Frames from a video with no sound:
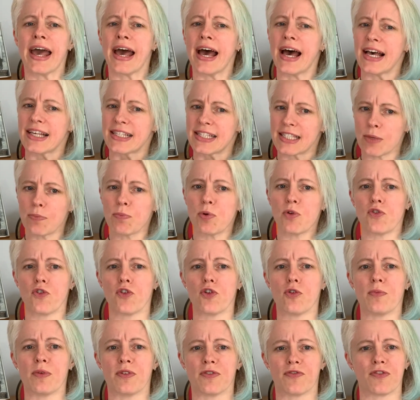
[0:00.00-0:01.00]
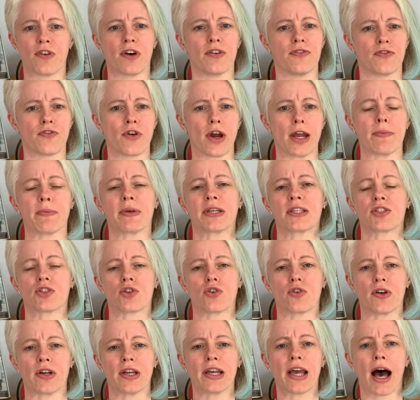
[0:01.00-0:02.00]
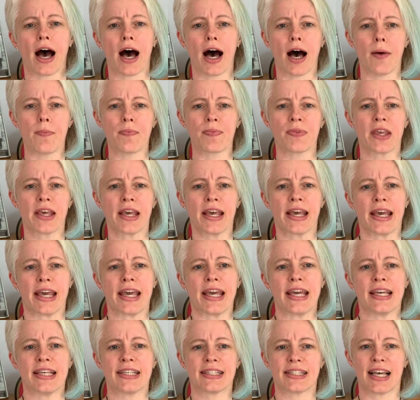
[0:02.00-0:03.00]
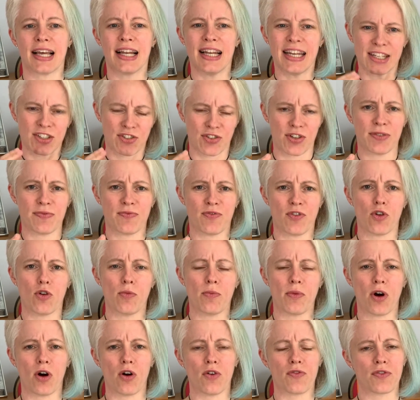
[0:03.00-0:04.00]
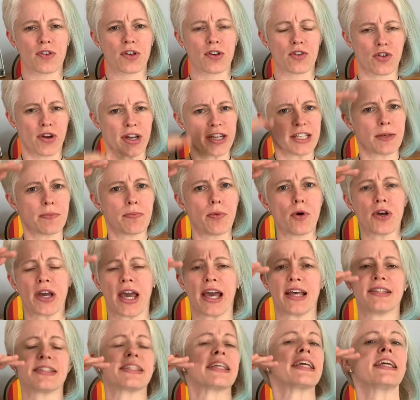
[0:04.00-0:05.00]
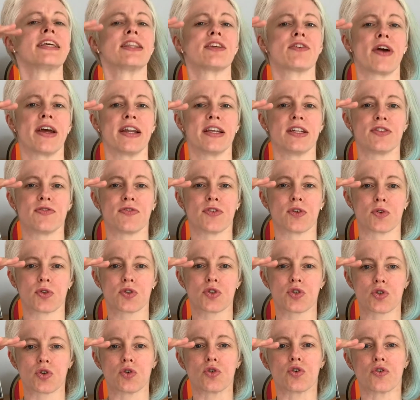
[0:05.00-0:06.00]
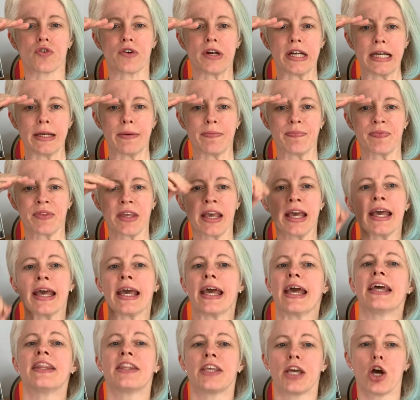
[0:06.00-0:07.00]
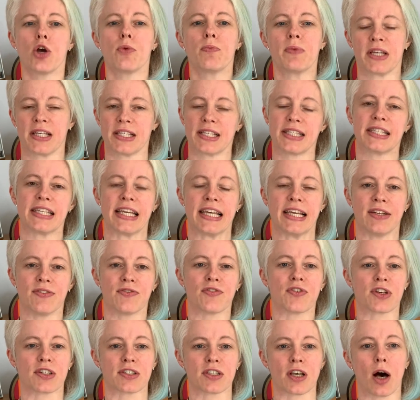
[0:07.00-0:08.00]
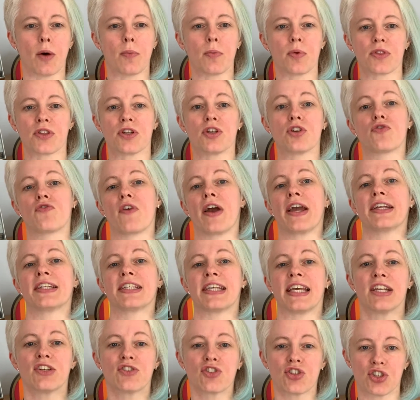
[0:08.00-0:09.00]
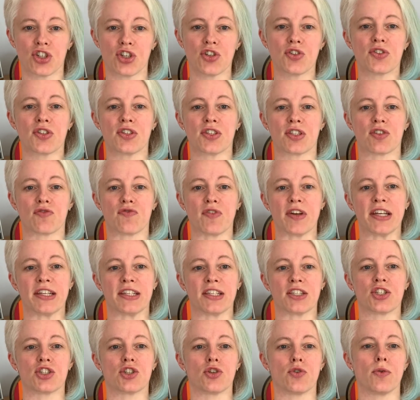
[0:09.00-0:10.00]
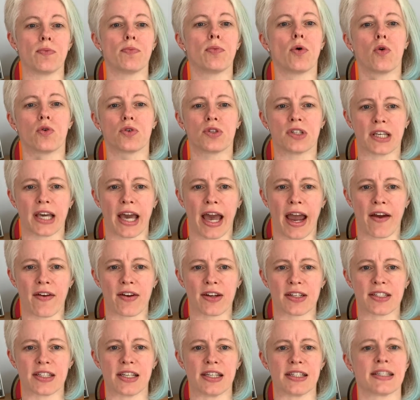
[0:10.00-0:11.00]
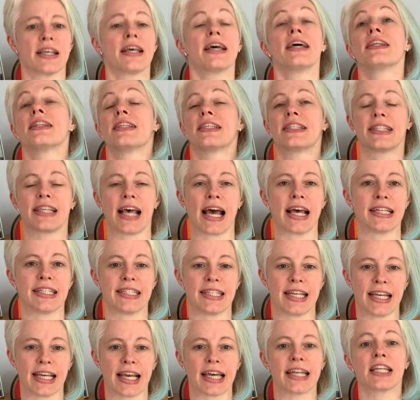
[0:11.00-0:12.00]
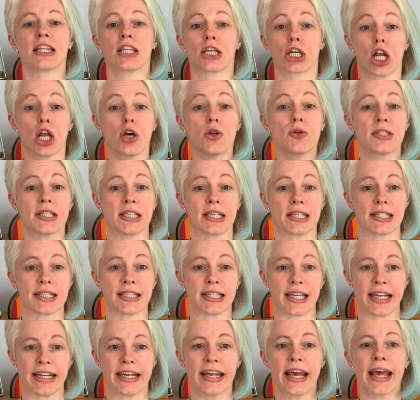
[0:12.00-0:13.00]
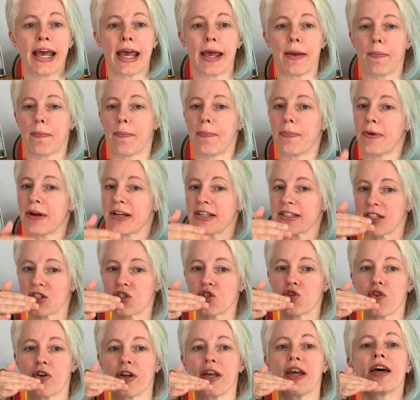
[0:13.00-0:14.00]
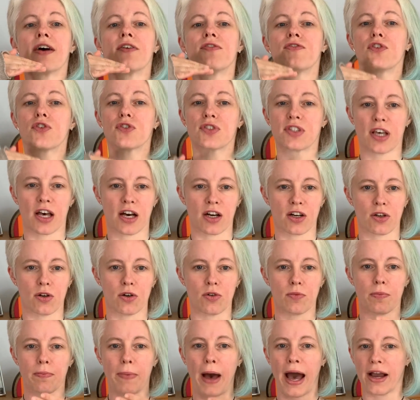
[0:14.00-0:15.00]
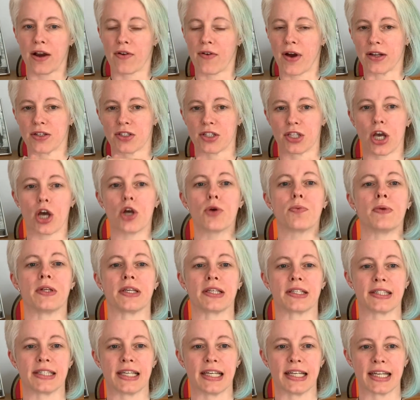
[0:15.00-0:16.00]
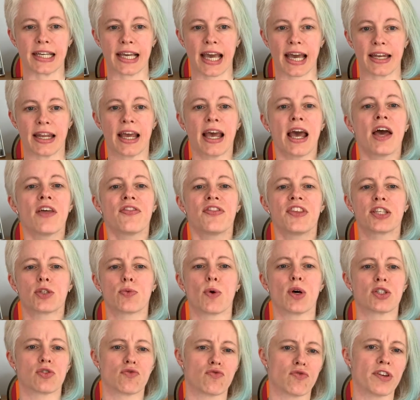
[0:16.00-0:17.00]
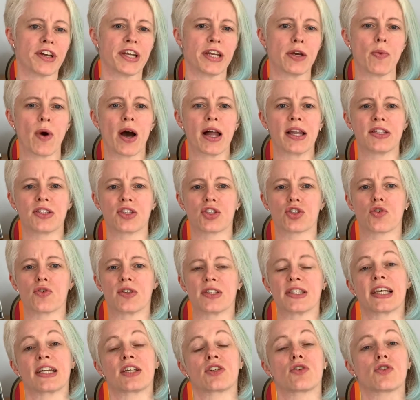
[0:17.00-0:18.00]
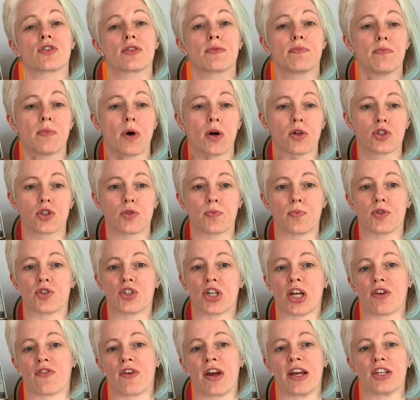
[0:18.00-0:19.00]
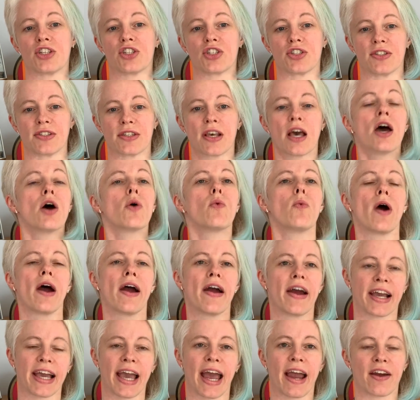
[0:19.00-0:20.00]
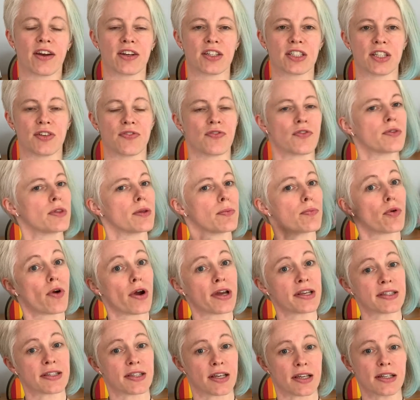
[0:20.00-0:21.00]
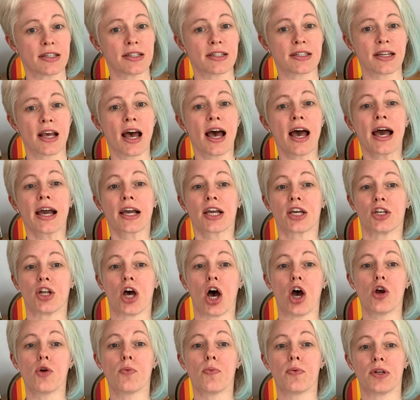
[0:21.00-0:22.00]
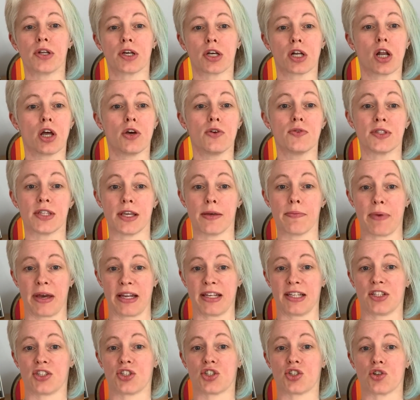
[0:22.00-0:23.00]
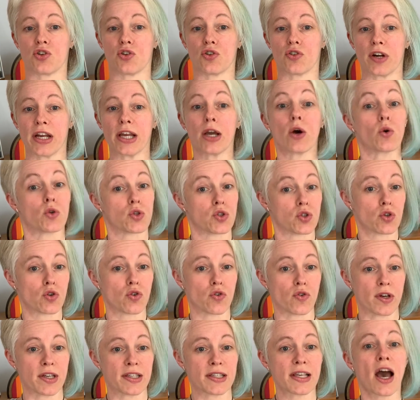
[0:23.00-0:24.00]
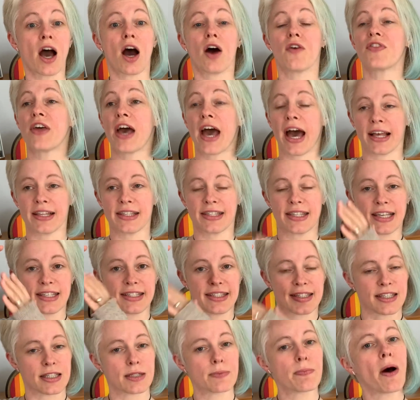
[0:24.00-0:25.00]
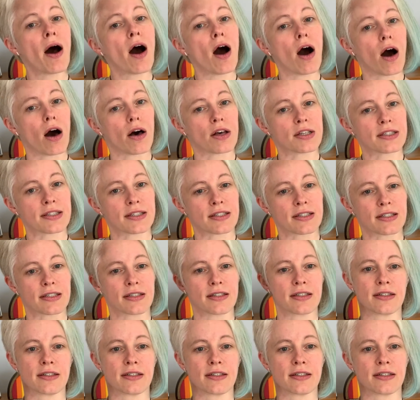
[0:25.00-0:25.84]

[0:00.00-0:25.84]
A simple form of framing a story is a literary form of creating bookends either end of your story. In the opening scene, for example, the narrator introduces the readers to important characters, the setting, and in the closing scene, it brings the story full circle back around to the opening scene again. This works really well in stories set across multiple generations, where a character from the present can open and close the embedded story or stories of their ancestors' past.